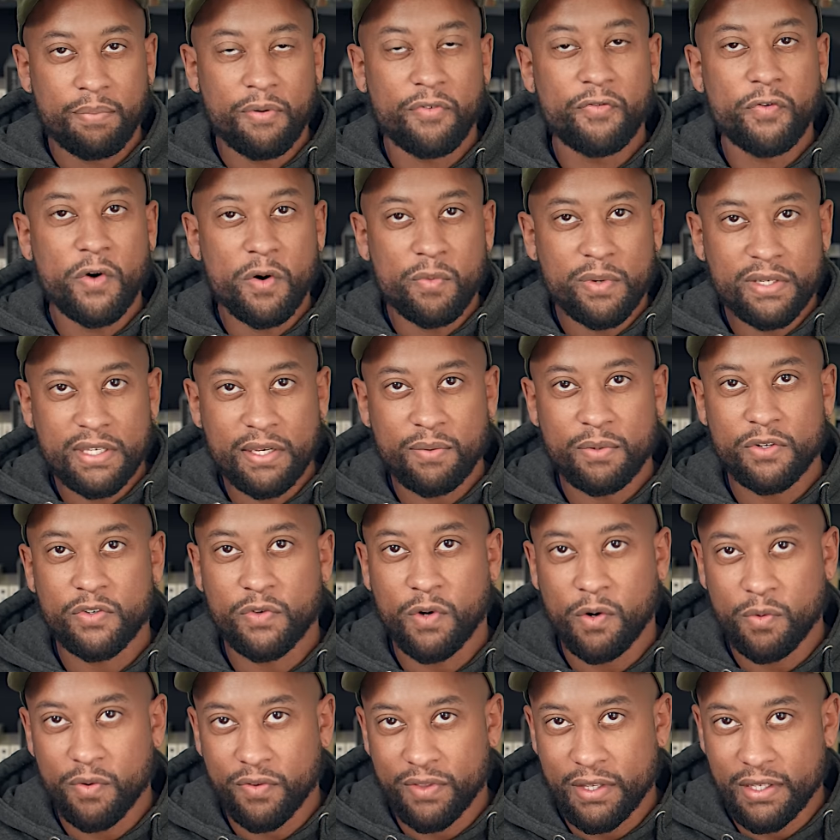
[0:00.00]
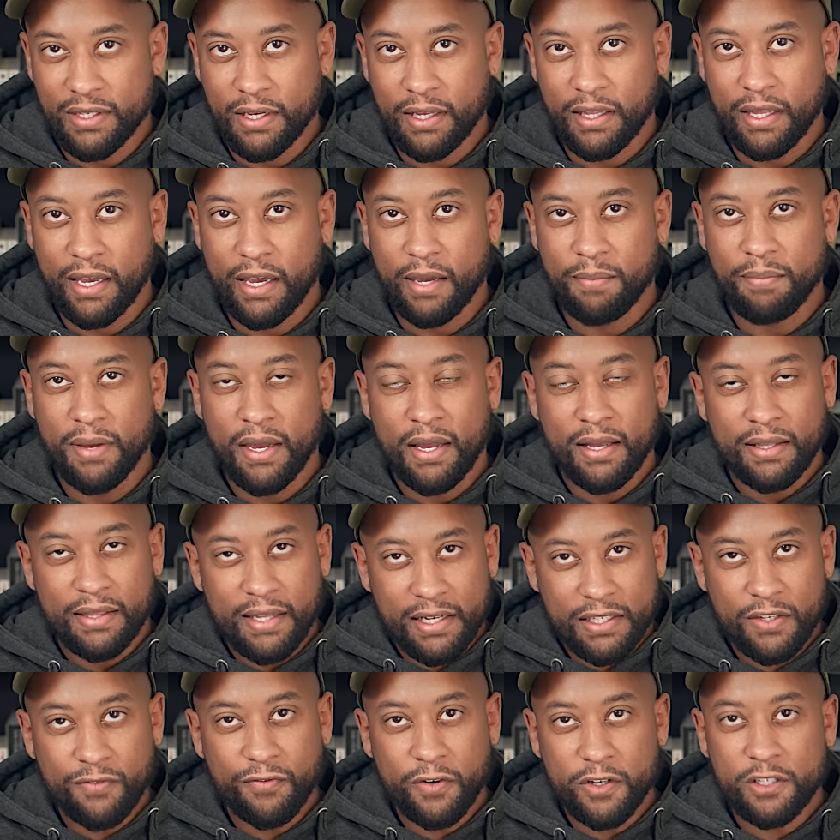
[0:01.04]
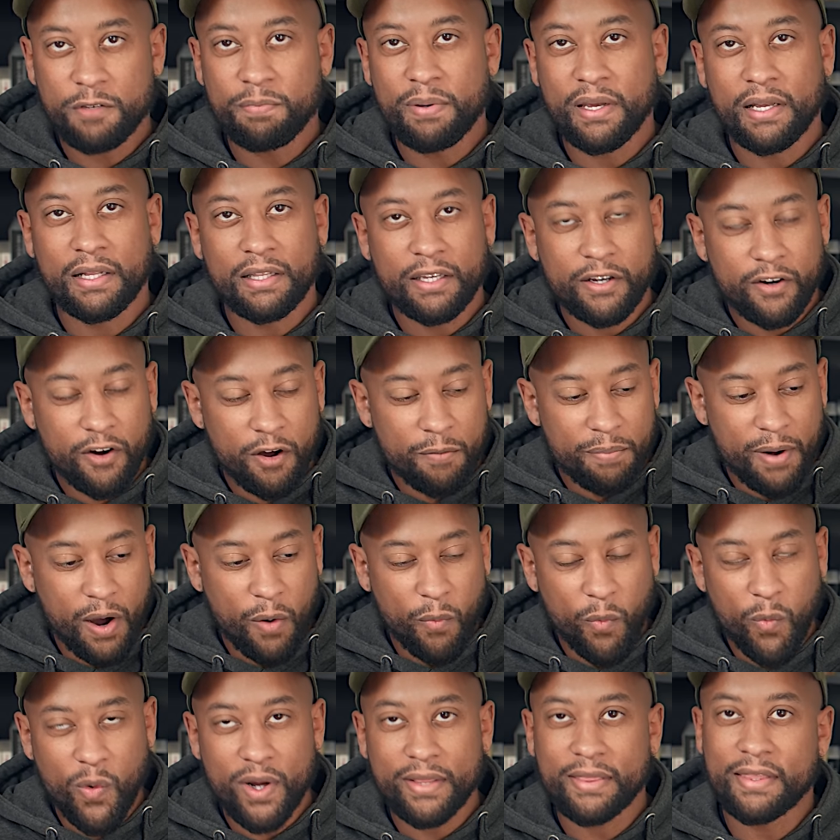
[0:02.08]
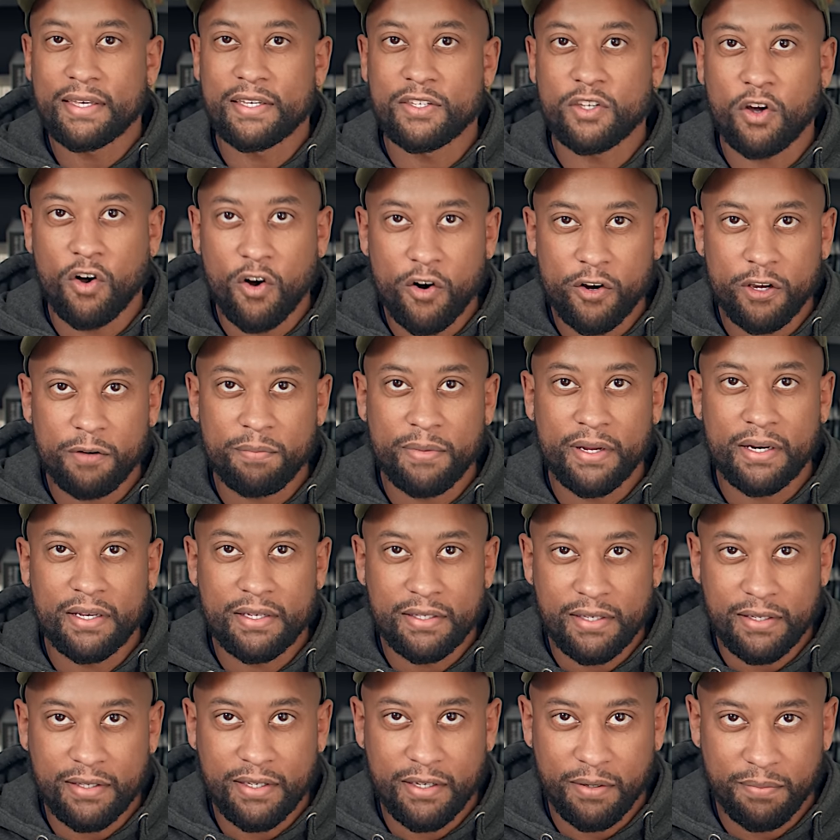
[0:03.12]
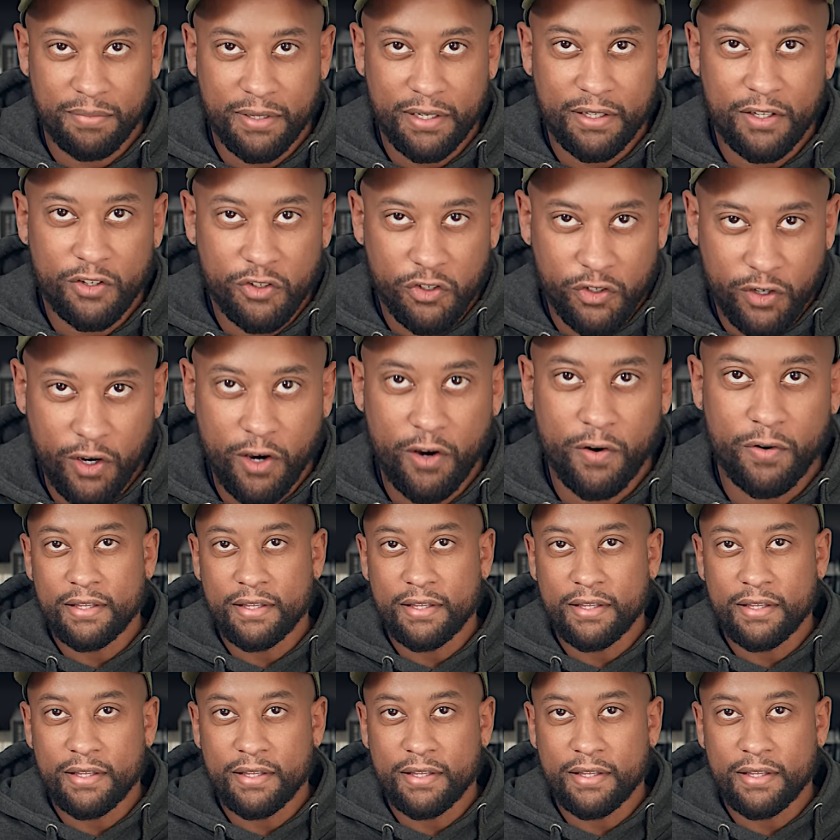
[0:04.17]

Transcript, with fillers: before we see what's wrong with this claim, let's first be clear about what this argument is attempting to show.